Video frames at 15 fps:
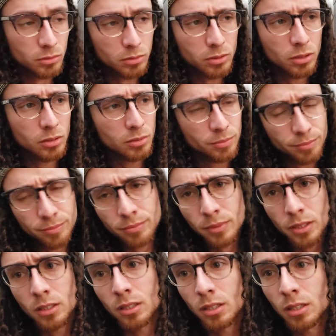So
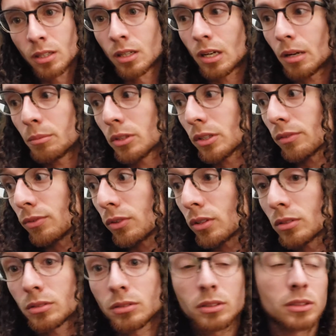I'm looking forward
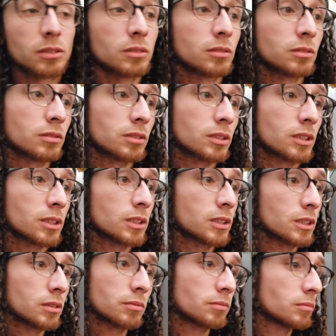to it. Like I said,